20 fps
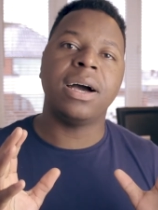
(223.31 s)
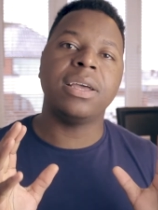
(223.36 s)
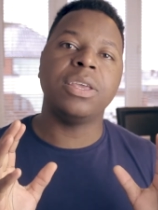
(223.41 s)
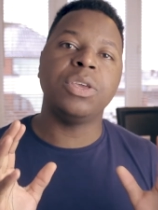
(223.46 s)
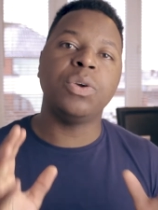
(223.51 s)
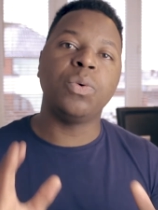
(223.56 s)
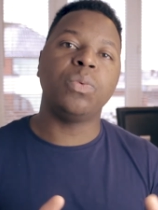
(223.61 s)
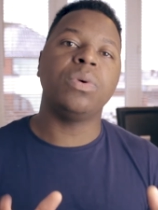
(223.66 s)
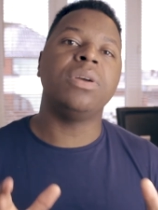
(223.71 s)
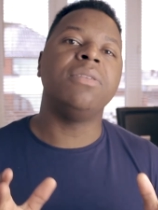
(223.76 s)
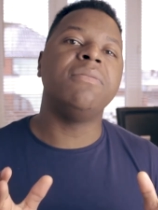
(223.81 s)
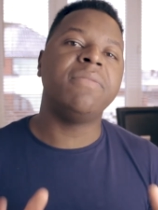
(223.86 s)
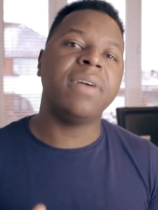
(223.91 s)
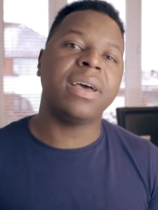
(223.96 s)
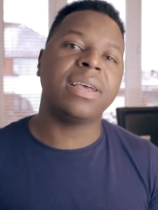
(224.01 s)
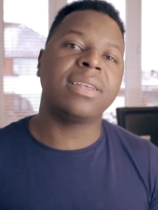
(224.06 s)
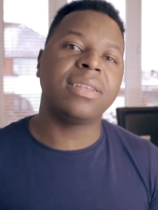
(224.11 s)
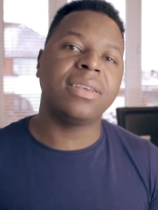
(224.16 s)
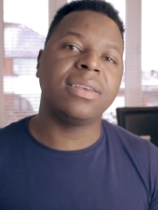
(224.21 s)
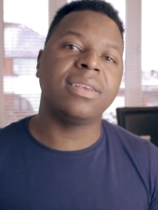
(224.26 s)
your
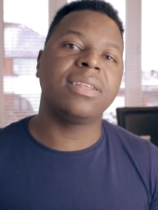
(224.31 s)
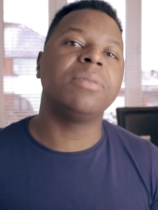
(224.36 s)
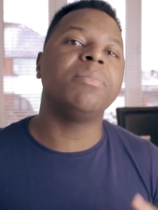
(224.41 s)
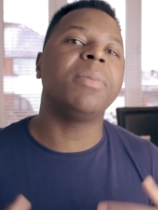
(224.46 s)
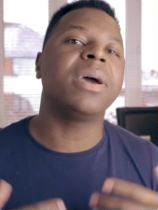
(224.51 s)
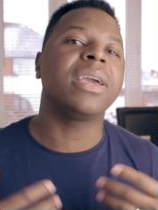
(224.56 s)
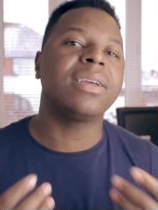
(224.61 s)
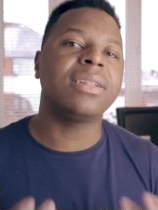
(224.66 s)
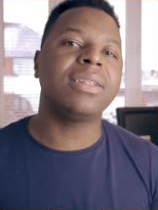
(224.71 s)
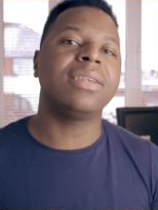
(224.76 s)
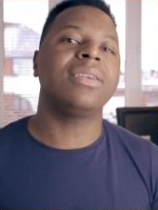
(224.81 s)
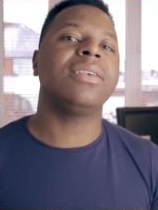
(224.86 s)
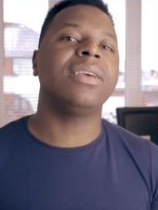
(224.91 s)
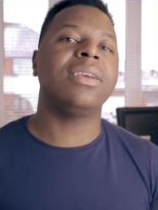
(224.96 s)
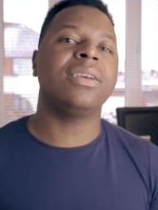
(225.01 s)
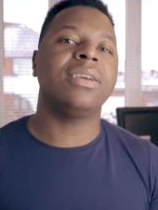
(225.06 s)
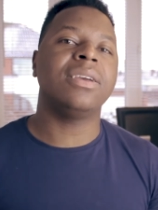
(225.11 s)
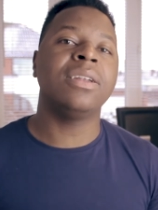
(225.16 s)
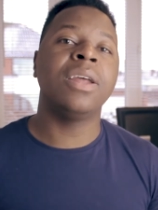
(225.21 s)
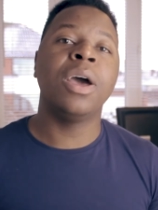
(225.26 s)
investors to make a
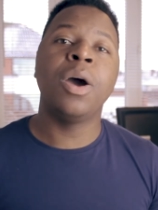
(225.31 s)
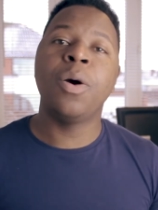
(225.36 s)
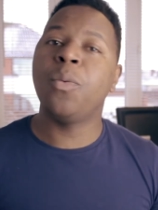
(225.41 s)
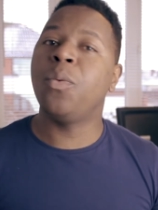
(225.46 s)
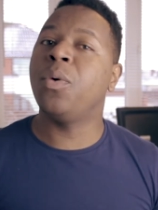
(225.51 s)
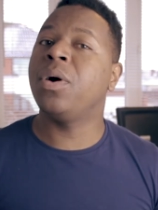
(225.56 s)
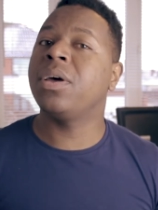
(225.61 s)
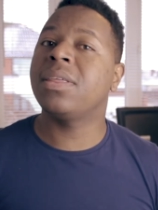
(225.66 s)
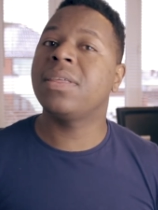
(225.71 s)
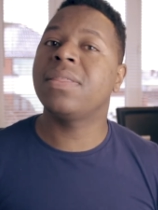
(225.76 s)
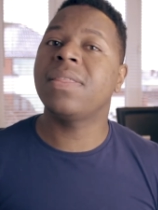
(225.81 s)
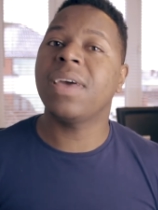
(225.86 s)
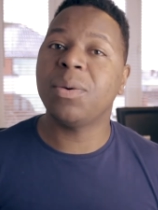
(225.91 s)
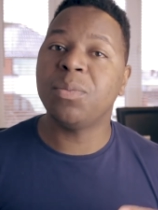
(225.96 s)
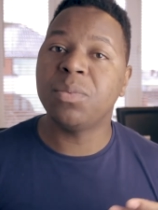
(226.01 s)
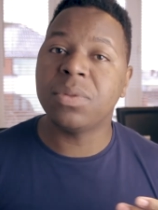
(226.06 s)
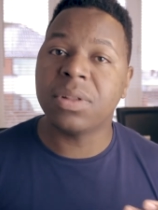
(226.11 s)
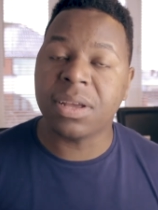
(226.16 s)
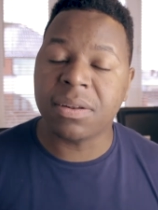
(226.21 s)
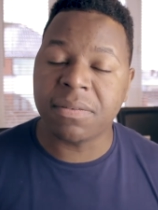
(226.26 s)
decision whether they
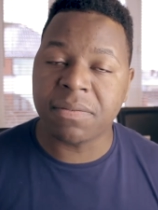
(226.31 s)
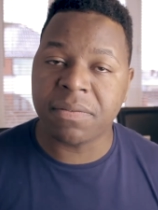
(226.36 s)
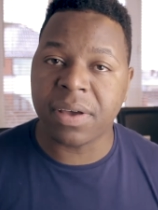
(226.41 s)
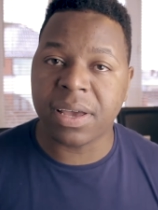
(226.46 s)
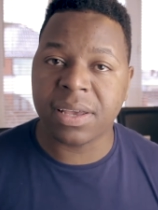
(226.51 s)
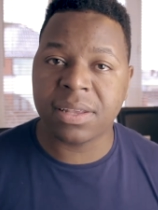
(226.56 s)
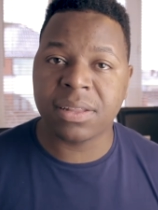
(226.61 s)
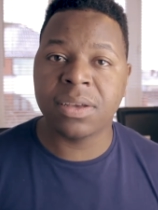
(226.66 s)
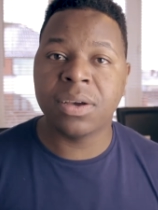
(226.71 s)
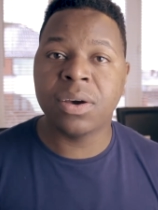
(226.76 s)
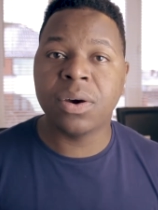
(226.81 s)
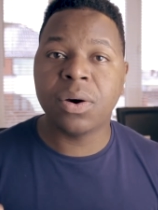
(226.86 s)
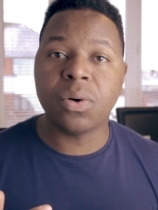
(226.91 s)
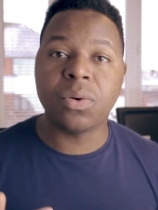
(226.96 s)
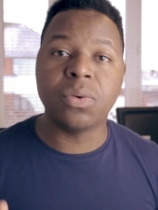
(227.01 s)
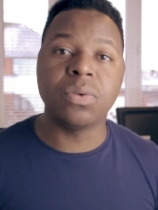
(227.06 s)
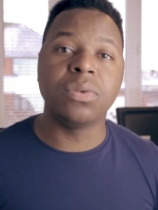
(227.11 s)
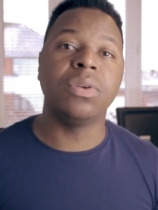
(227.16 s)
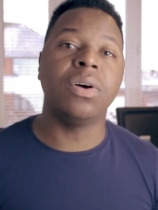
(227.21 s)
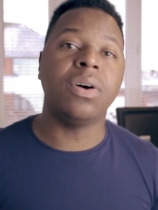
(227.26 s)
will invest
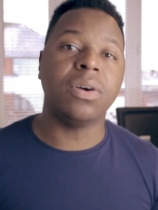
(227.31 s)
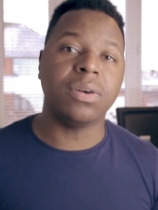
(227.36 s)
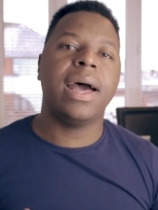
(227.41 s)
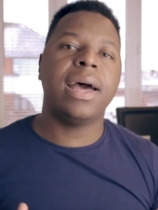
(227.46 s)
or not.